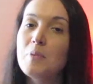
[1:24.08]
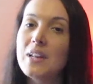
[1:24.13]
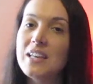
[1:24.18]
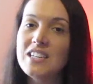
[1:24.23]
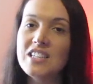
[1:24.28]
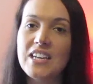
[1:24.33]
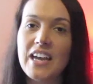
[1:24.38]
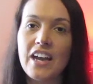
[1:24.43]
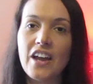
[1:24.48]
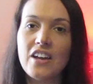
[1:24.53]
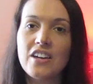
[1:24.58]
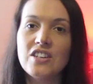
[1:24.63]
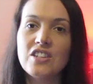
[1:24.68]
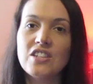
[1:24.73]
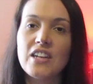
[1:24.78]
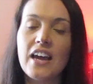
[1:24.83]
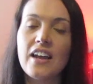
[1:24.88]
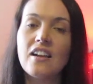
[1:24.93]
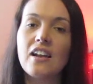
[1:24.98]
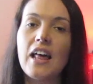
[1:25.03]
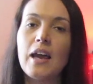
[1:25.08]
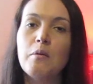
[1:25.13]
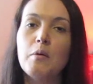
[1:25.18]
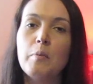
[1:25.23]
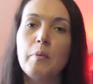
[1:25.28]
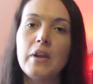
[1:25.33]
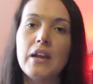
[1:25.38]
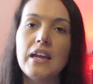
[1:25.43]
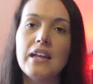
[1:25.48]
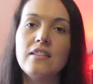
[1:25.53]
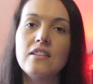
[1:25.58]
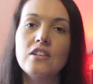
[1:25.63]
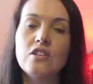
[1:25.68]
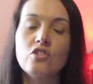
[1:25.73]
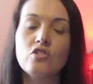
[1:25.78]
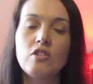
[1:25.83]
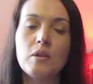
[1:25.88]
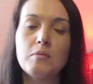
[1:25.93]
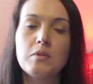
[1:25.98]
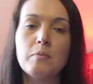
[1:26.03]
please check out his channel I will put it in the
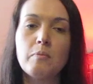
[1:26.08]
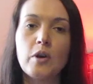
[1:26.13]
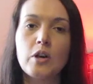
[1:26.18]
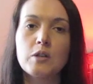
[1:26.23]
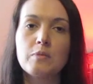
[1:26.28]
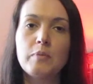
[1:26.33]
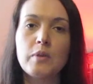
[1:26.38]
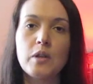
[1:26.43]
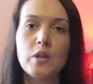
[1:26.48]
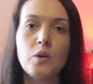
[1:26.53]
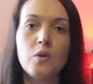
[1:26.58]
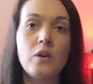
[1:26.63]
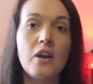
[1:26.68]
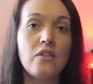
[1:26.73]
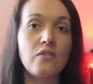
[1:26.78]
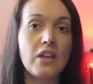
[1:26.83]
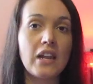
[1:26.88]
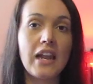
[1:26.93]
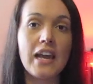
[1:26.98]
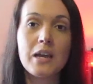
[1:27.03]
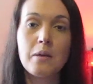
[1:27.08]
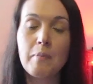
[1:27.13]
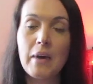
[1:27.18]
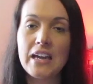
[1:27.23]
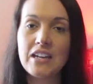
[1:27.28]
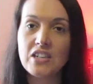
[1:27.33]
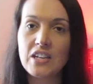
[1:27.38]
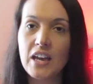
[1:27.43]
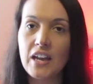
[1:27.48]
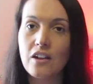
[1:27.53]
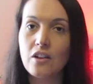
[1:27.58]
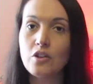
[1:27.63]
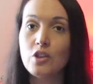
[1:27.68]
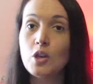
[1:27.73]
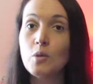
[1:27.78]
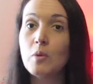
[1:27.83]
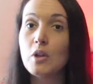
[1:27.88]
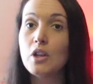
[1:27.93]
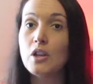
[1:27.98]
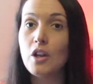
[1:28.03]
description box below if you like my channel
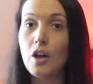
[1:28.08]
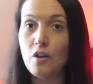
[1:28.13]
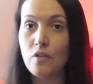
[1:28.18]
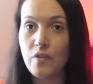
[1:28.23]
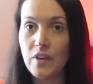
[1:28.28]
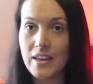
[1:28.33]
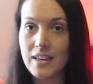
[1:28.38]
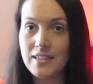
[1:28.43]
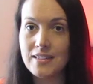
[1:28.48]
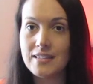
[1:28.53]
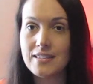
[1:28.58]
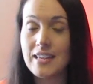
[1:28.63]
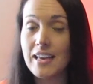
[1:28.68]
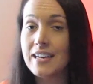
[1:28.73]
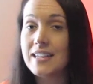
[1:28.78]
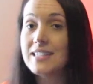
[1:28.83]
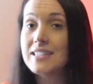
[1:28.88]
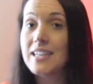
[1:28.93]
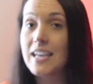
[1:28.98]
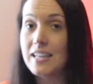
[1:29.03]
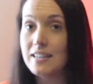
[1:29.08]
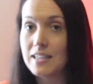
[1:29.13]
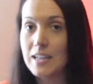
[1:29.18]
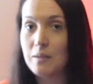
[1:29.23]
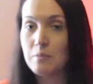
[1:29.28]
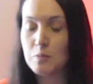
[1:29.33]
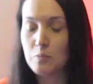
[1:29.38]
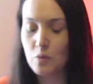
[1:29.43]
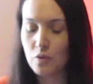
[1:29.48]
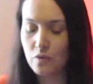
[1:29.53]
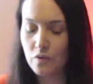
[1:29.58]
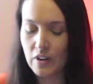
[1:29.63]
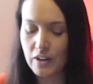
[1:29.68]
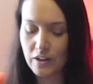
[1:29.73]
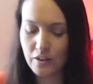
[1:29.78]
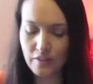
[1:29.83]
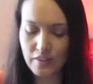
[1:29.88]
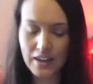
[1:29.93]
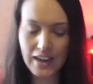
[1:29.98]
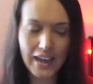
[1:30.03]
you will love his and he's 10 times more
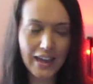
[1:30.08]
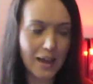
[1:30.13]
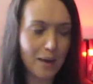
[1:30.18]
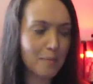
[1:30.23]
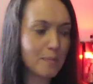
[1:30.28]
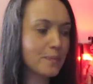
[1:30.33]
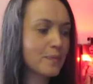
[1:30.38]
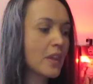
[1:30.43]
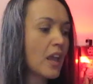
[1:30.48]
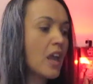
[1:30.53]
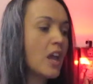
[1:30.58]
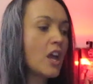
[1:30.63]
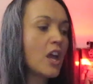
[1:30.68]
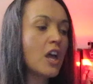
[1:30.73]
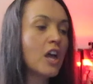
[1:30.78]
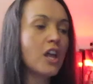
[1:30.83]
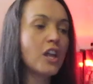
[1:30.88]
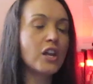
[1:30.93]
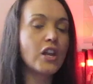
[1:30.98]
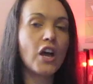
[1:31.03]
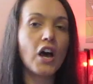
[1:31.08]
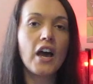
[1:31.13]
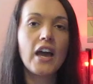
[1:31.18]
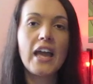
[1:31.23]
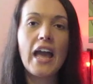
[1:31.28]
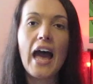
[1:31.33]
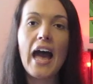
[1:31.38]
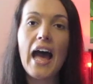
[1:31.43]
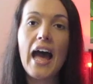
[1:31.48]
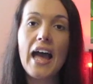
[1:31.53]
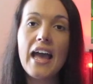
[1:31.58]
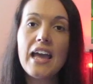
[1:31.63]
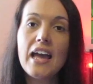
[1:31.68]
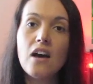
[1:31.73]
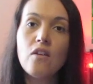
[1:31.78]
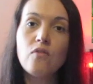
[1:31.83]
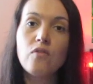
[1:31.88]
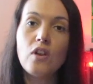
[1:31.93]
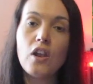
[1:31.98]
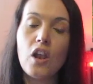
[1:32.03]
funnier than I am now, I
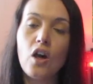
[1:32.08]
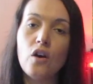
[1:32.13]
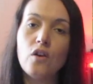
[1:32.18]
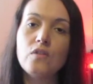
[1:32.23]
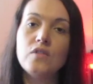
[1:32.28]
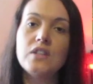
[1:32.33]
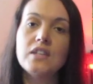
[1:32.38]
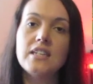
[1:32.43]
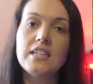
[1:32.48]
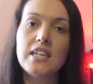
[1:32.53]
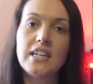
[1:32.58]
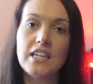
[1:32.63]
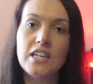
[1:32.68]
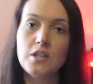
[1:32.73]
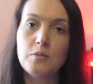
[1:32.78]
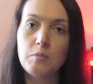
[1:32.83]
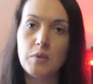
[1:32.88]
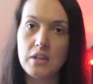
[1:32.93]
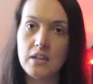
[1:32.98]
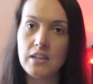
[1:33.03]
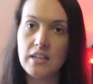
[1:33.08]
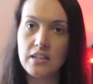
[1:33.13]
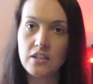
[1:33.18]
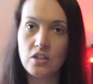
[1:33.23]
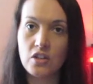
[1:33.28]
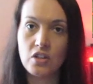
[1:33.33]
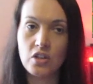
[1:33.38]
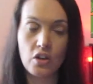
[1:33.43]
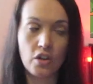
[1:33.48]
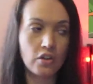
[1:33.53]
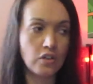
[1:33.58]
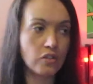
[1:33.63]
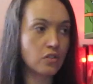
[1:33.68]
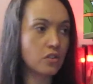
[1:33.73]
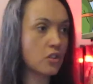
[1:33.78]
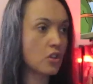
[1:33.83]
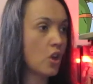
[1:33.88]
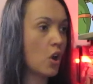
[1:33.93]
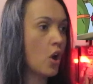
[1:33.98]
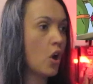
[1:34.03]
have loved Teenage Mutant Ninja
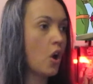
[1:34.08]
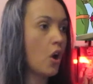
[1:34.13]
Turtles